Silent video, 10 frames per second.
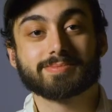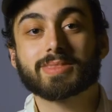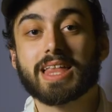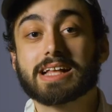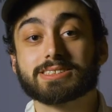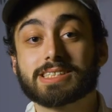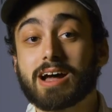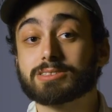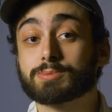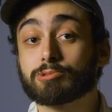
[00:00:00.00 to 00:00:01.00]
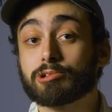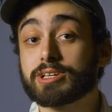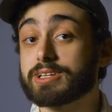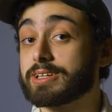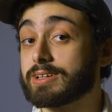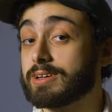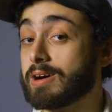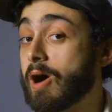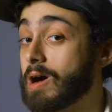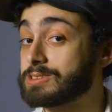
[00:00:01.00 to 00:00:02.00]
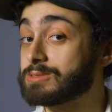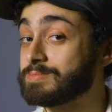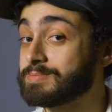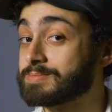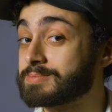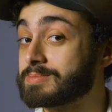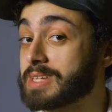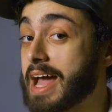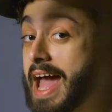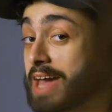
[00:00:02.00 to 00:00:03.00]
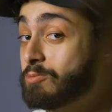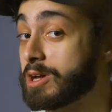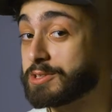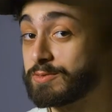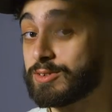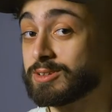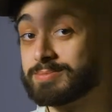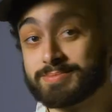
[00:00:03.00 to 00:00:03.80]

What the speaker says: That sounds pretty awesome and wonderful.